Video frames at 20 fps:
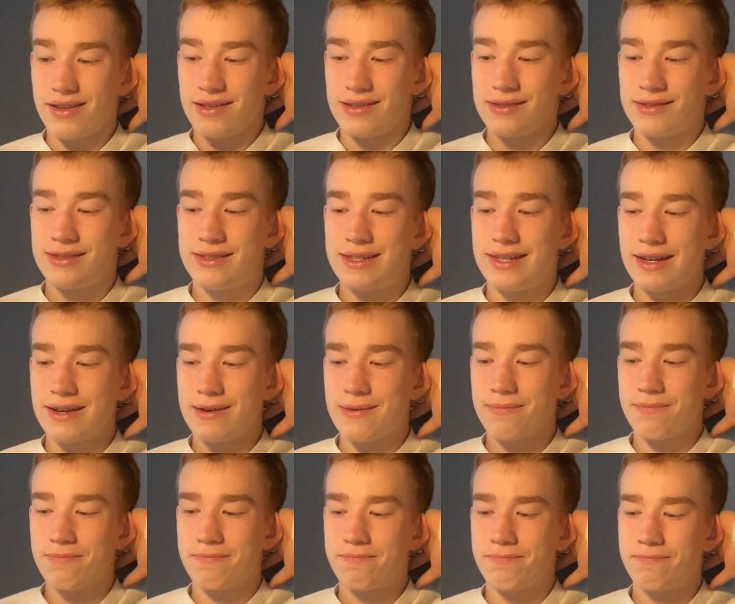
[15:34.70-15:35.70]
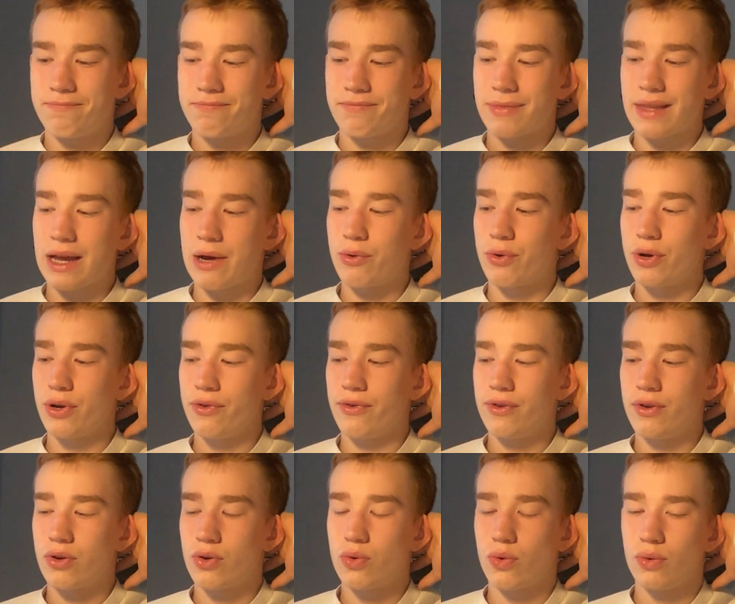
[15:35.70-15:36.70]
the, how do you
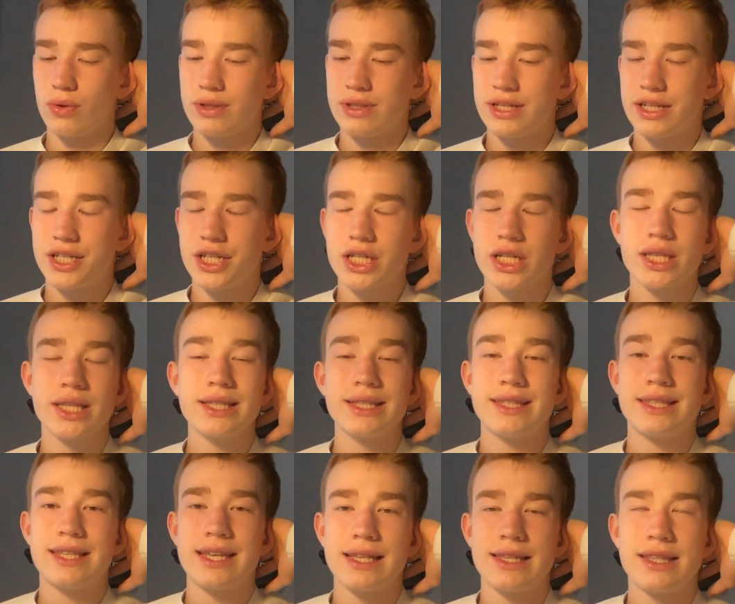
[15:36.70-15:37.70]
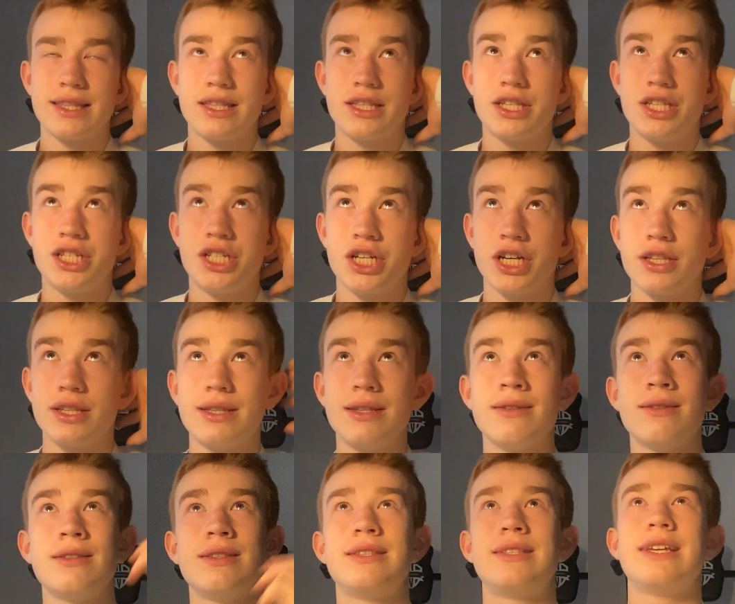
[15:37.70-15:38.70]
even call it,
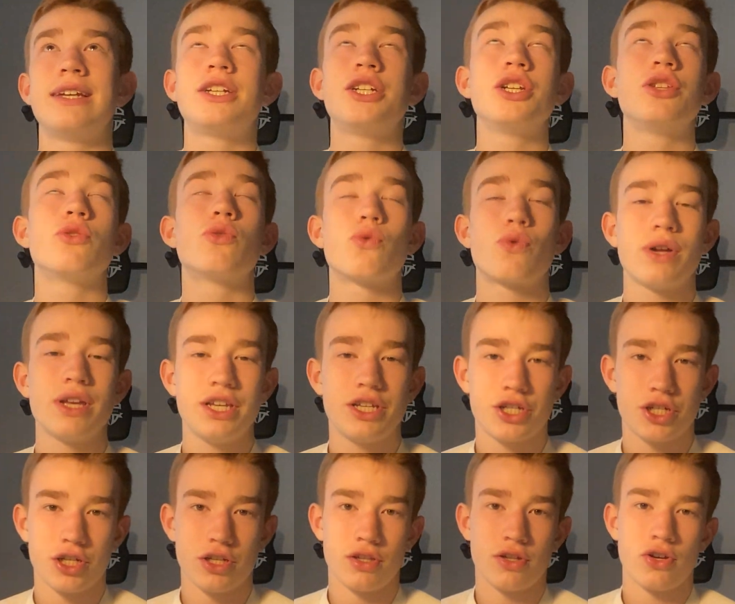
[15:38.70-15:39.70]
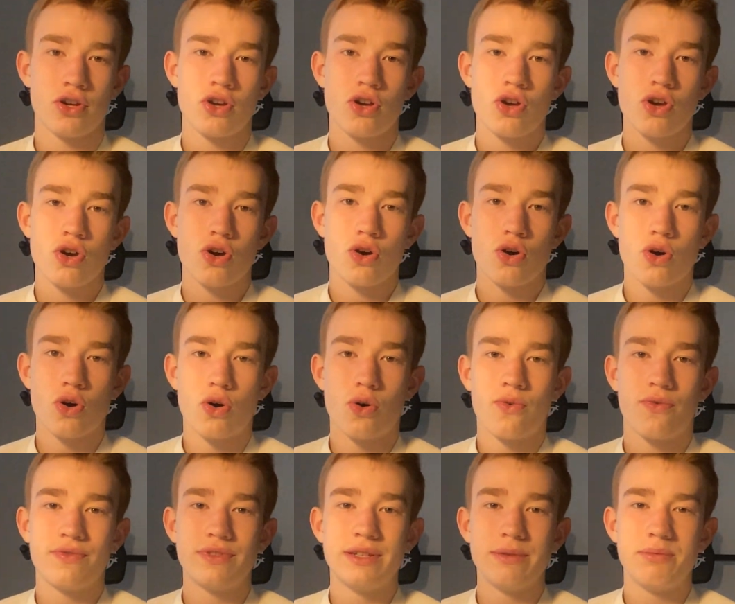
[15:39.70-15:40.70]
the generation
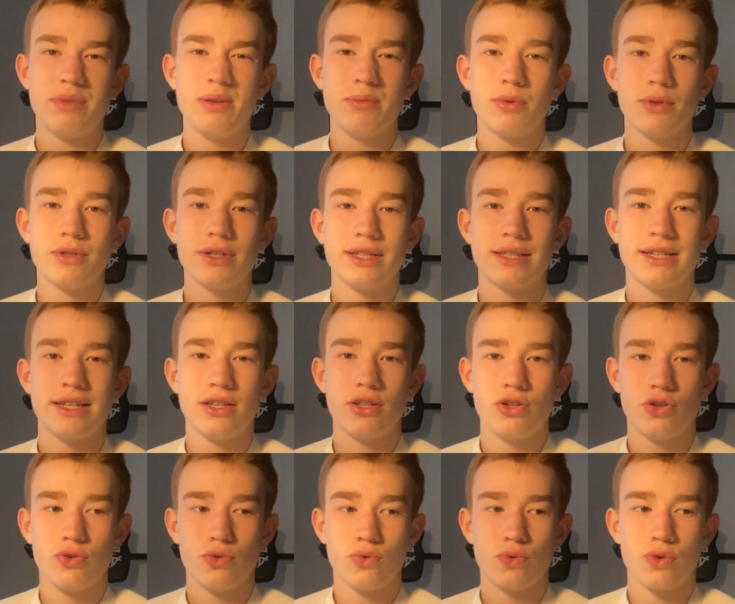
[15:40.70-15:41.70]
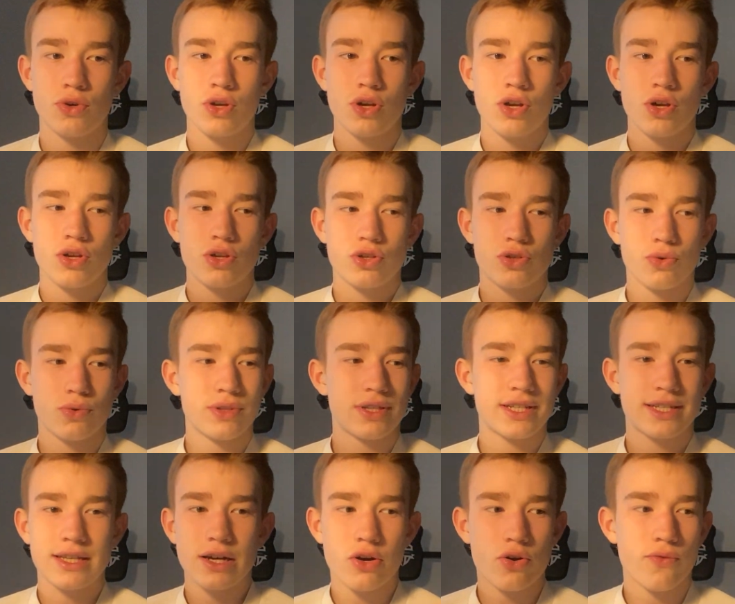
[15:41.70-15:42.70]
of the people that he knew. So at the
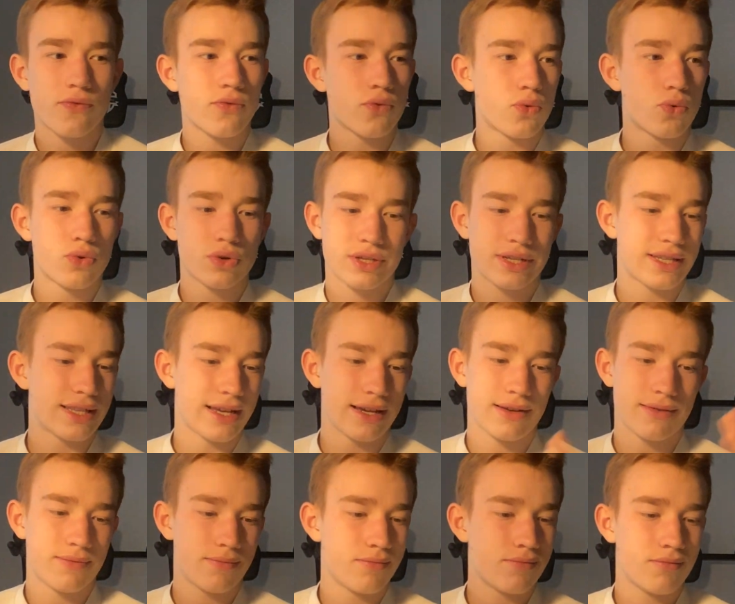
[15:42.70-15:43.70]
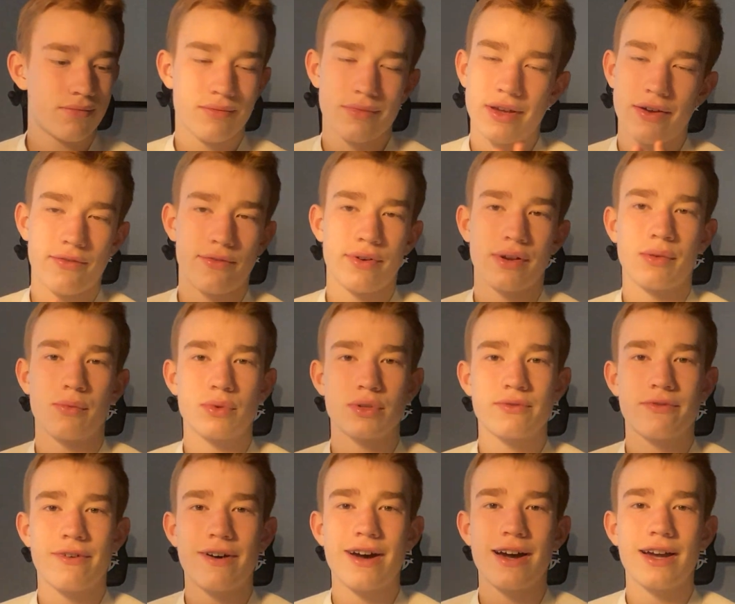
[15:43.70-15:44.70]
start, of course, like everything was
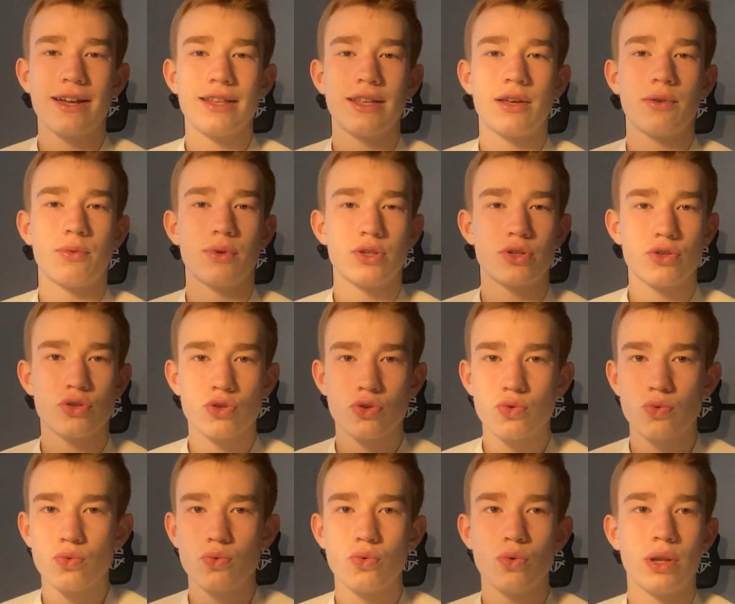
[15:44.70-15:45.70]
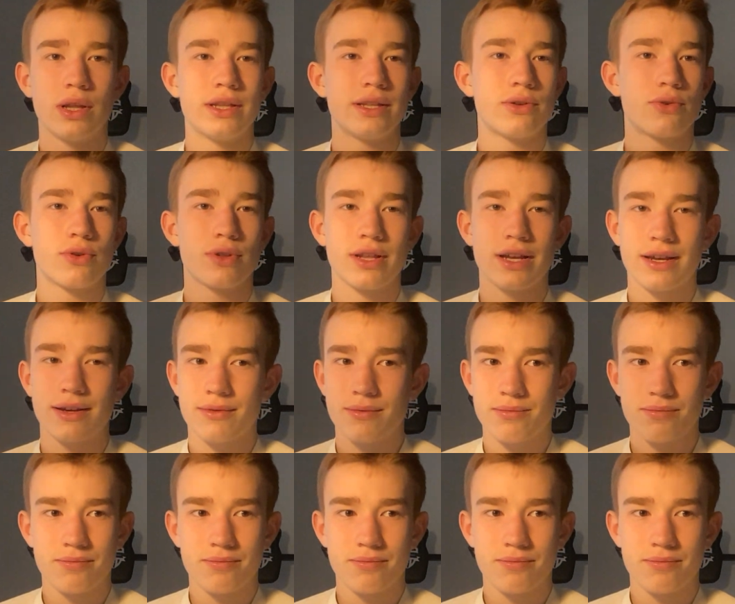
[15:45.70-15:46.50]
fine. He went to school and there were like